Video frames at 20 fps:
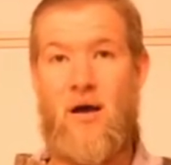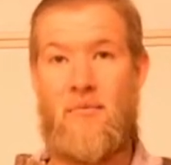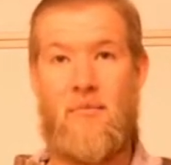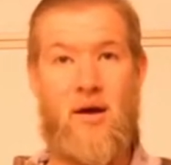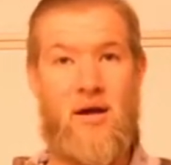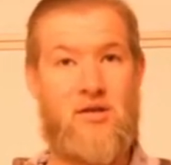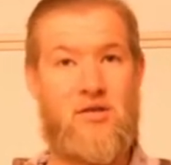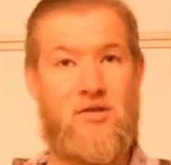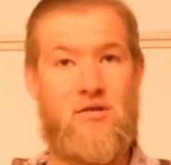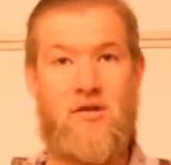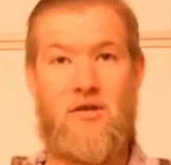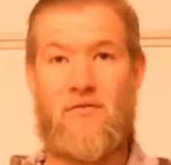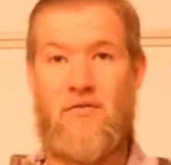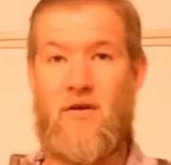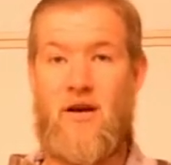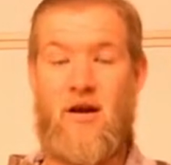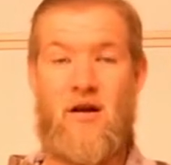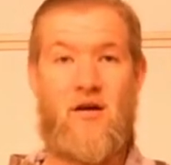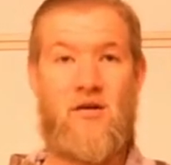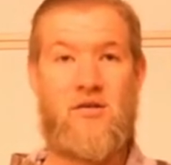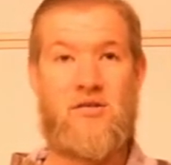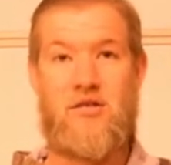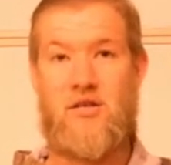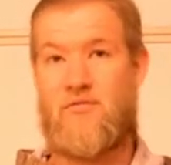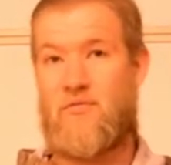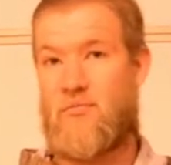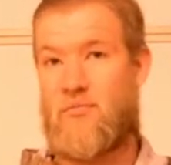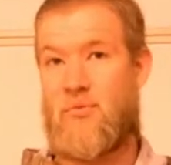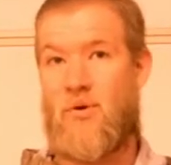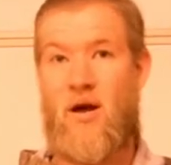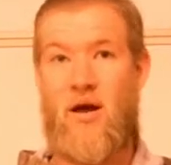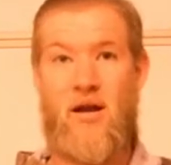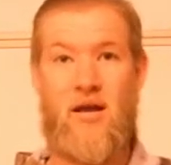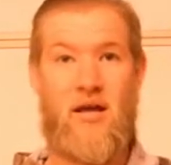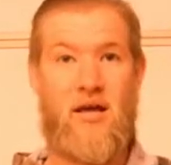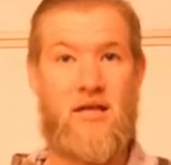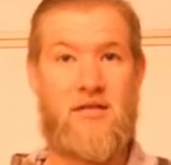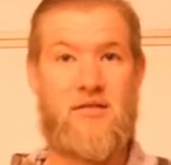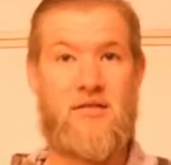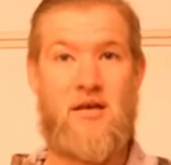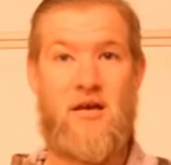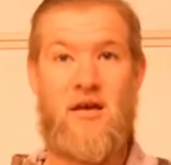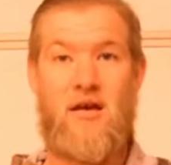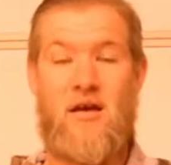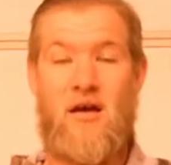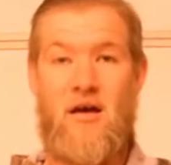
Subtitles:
I might shoot different arrows, different broadheads.